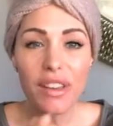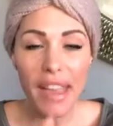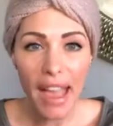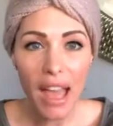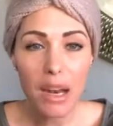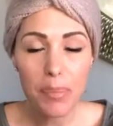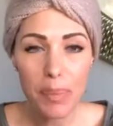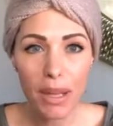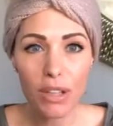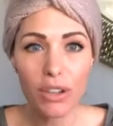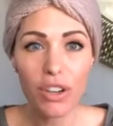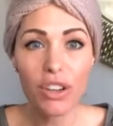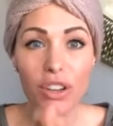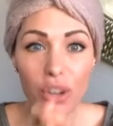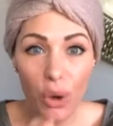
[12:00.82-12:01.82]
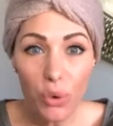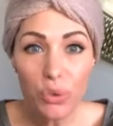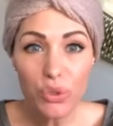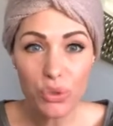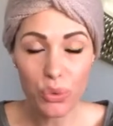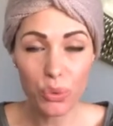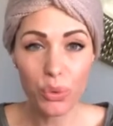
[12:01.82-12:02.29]
caterpillar
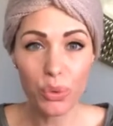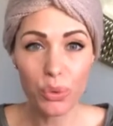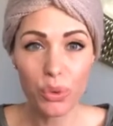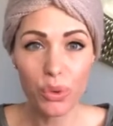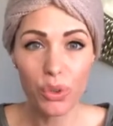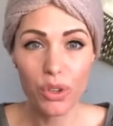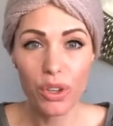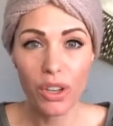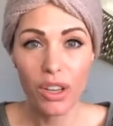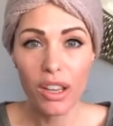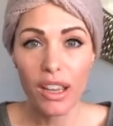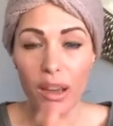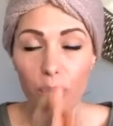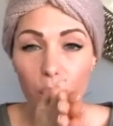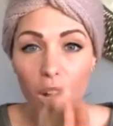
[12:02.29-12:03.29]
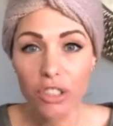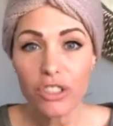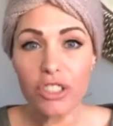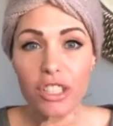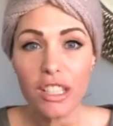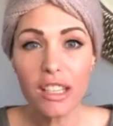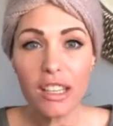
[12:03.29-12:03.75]
goes through while
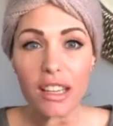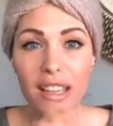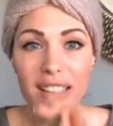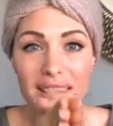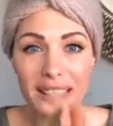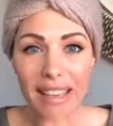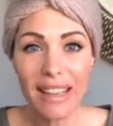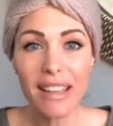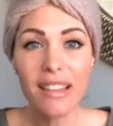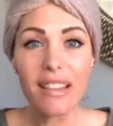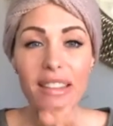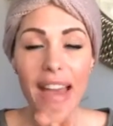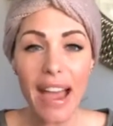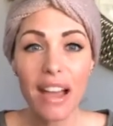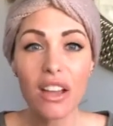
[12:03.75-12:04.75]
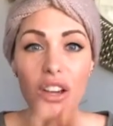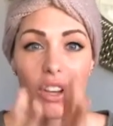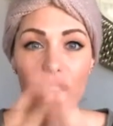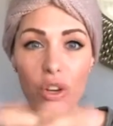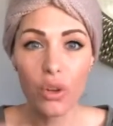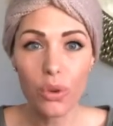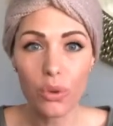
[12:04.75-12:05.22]
she is in that
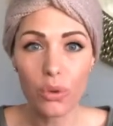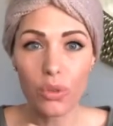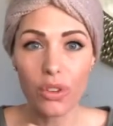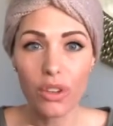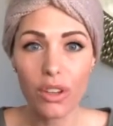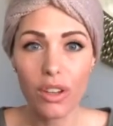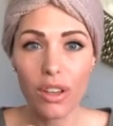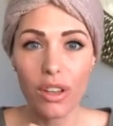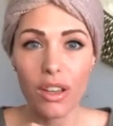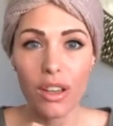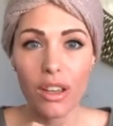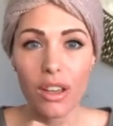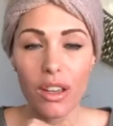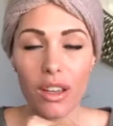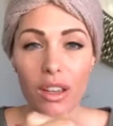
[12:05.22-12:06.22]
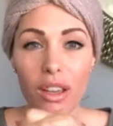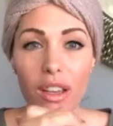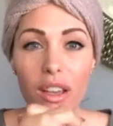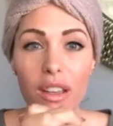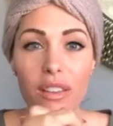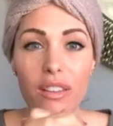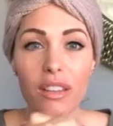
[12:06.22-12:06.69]
cocoon,
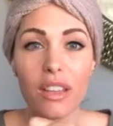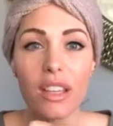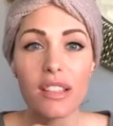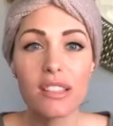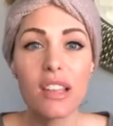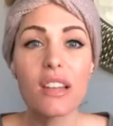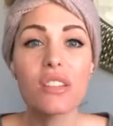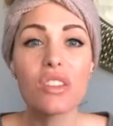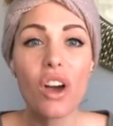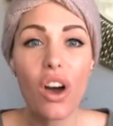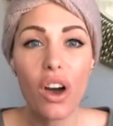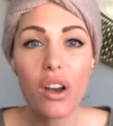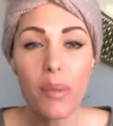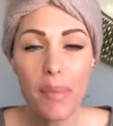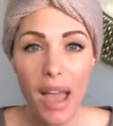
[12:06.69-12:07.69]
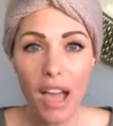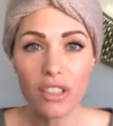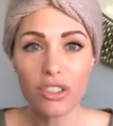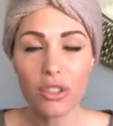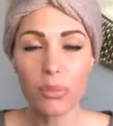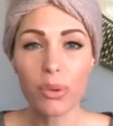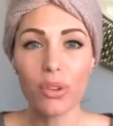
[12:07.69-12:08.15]
he said, is
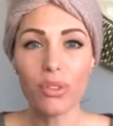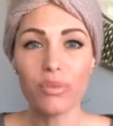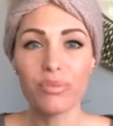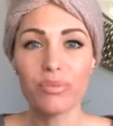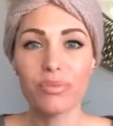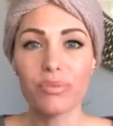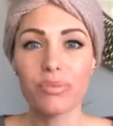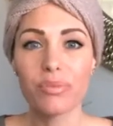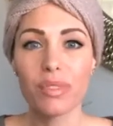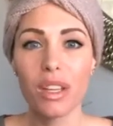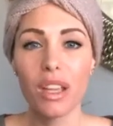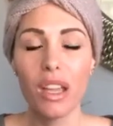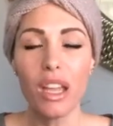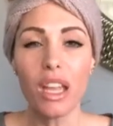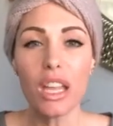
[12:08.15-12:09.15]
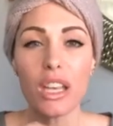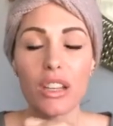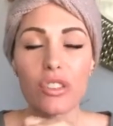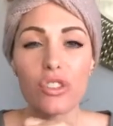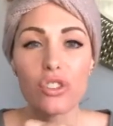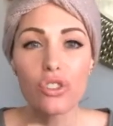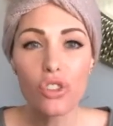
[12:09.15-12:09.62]
unimaginable. It
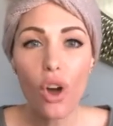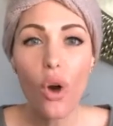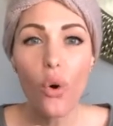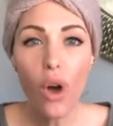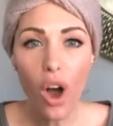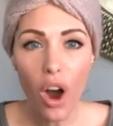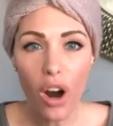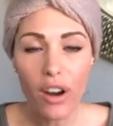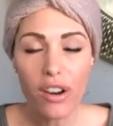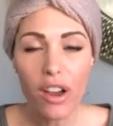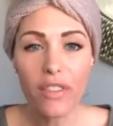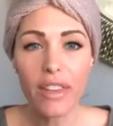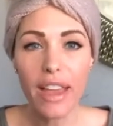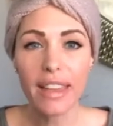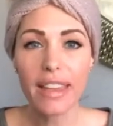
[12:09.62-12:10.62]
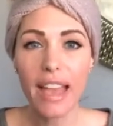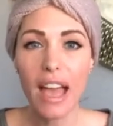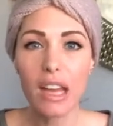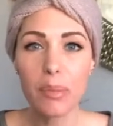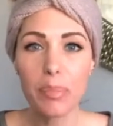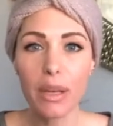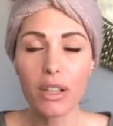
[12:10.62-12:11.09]
is so hard on that
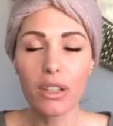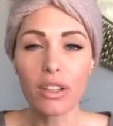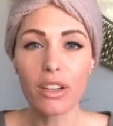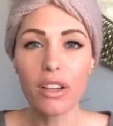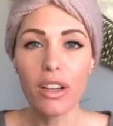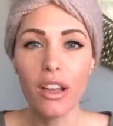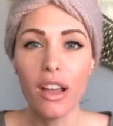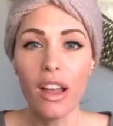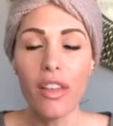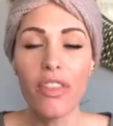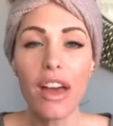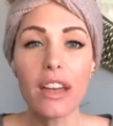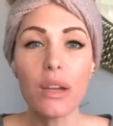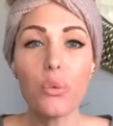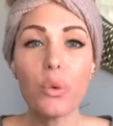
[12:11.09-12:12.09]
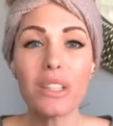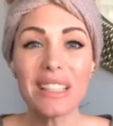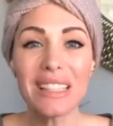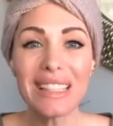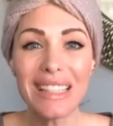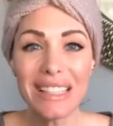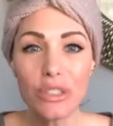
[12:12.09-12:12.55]
caterpillar that it would
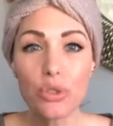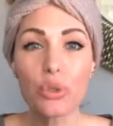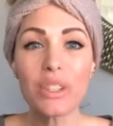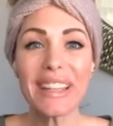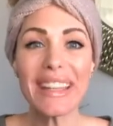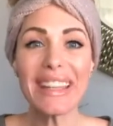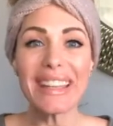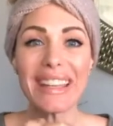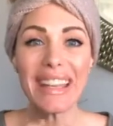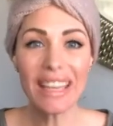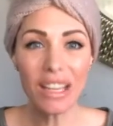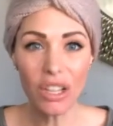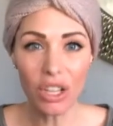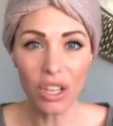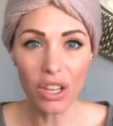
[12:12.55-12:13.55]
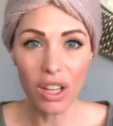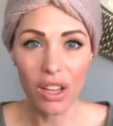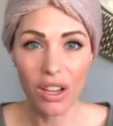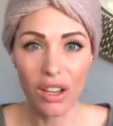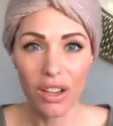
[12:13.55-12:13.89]
literally kill